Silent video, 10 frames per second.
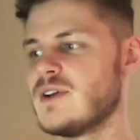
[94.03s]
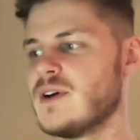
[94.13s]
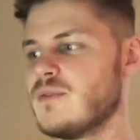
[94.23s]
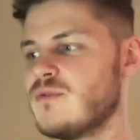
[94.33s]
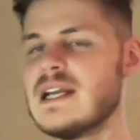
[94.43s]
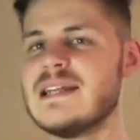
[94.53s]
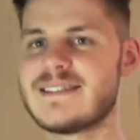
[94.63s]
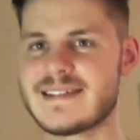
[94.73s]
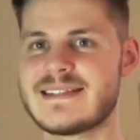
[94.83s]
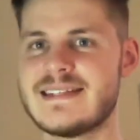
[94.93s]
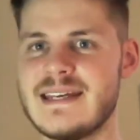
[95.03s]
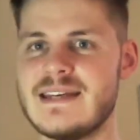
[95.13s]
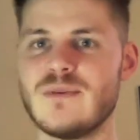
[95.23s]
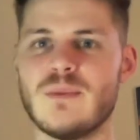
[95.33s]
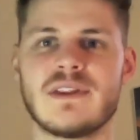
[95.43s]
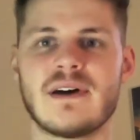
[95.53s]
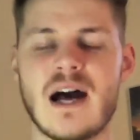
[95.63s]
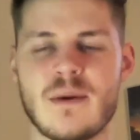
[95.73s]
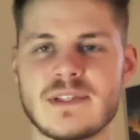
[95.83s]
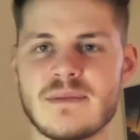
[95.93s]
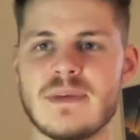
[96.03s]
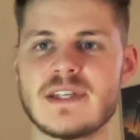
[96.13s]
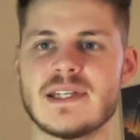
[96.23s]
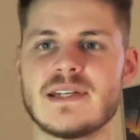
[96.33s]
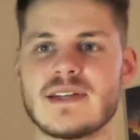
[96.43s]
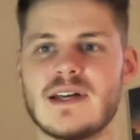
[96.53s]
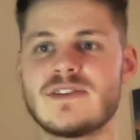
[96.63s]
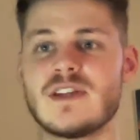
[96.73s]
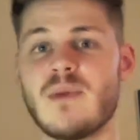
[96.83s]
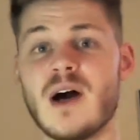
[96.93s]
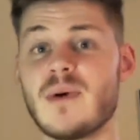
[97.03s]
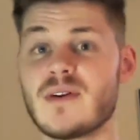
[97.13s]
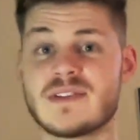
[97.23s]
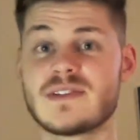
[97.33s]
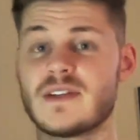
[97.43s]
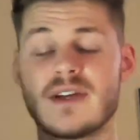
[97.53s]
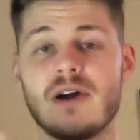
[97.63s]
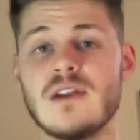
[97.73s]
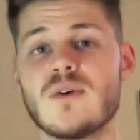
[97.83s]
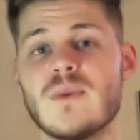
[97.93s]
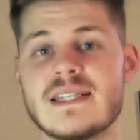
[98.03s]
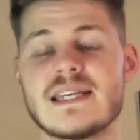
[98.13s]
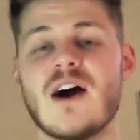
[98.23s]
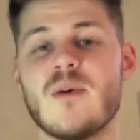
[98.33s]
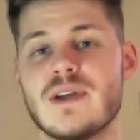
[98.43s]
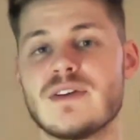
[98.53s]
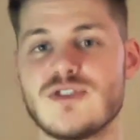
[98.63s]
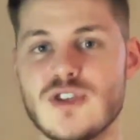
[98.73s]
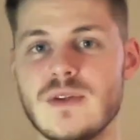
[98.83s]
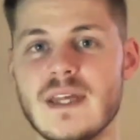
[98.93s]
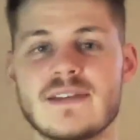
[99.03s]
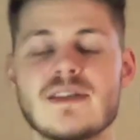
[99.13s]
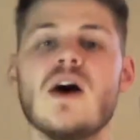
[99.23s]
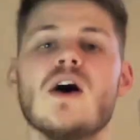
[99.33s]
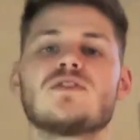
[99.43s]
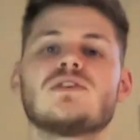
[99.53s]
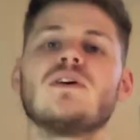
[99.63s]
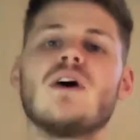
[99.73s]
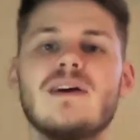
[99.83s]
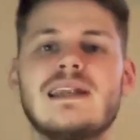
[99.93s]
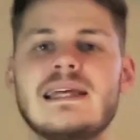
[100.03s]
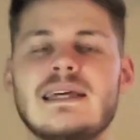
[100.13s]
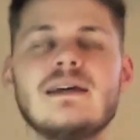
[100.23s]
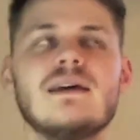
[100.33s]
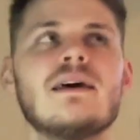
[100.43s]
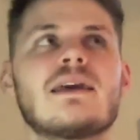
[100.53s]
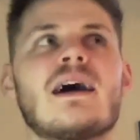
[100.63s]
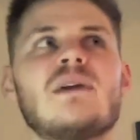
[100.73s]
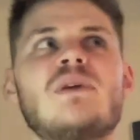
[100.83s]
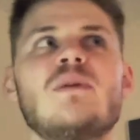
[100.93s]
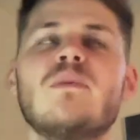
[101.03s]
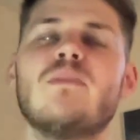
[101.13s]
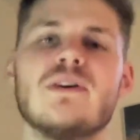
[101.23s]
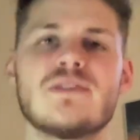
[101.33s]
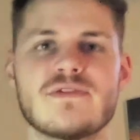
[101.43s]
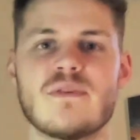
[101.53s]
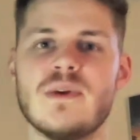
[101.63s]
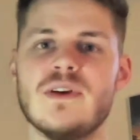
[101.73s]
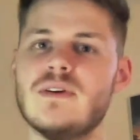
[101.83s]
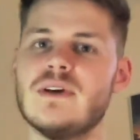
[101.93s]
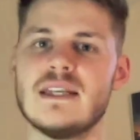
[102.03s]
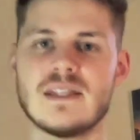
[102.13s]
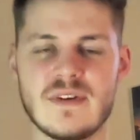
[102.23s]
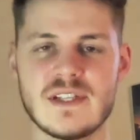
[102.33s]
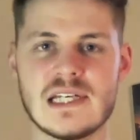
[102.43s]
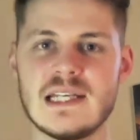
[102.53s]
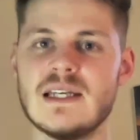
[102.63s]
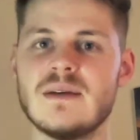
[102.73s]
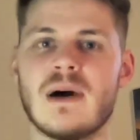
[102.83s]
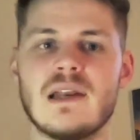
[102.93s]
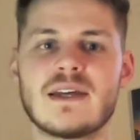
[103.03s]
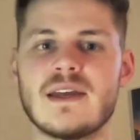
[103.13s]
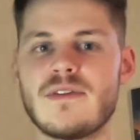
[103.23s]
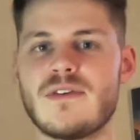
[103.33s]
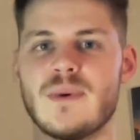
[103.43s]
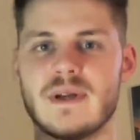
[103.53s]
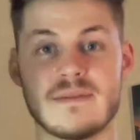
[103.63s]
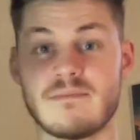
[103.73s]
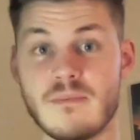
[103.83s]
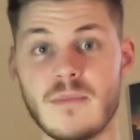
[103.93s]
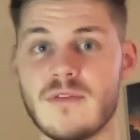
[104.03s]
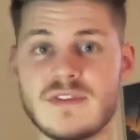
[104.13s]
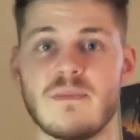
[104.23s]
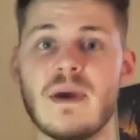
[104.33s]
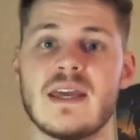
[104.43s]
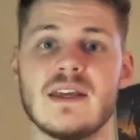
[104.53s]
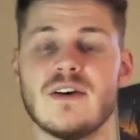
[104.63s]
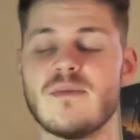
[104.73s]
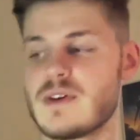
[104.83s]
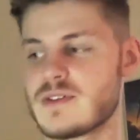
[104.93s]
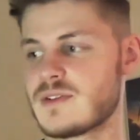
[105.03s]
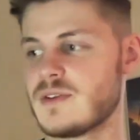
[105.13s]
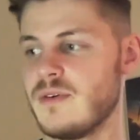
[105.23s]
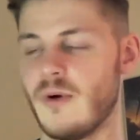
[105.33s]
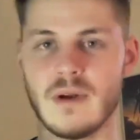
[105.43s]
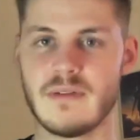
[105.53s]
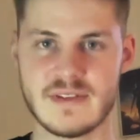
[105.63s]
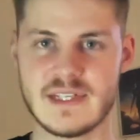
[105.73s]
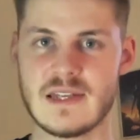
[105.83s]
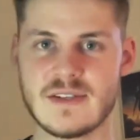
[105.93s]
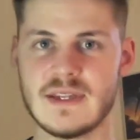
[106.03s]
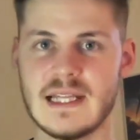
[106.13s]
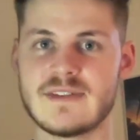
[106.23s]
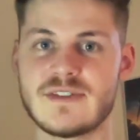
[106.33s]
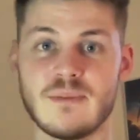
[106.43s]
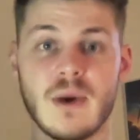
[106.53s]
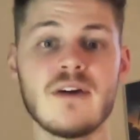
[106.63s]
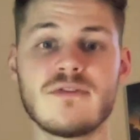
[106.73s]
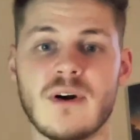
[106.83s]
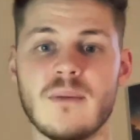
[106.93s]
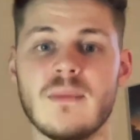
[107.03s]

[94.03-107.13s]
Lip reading: really succeed with our Amazon business. And so the buy box is going to go a long way to helping us do this. So not only can people purchase from you individually by looking through and obviously picking you amongst all of the sellers on there to buy from,